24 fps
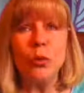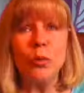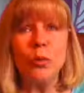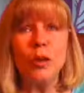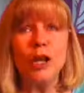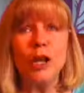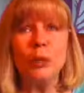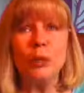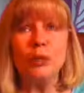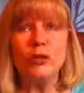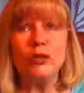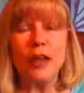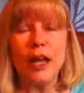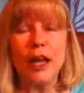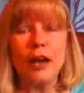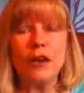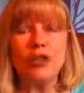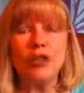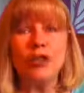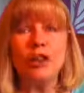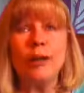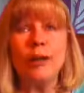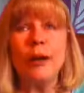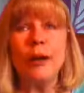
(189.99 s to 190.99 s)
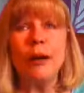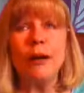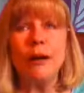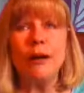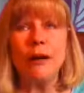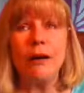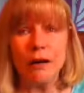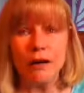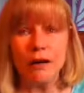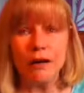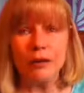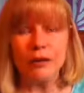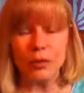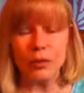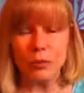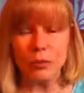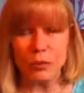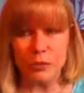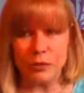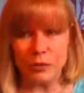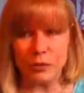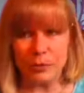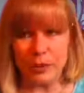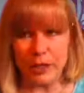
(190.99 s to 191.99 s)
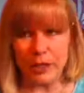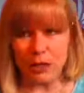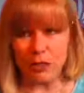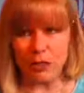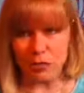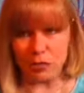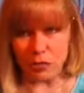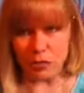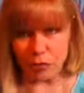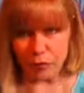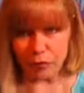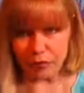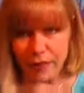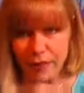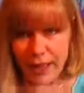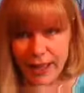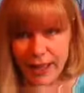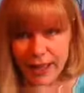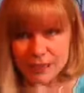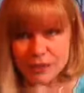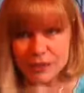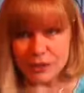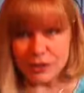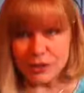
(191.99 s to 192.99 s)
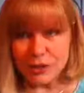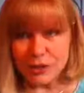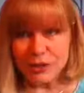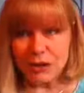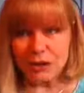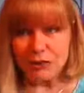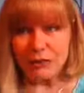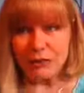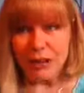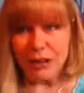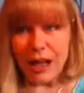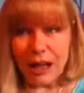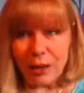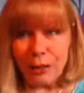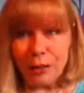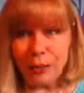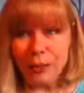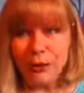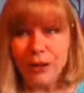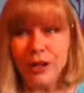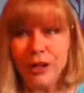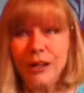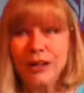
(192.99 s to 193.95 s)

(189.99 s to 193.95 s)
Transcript: but it was actually my heart was beating so fast and so loud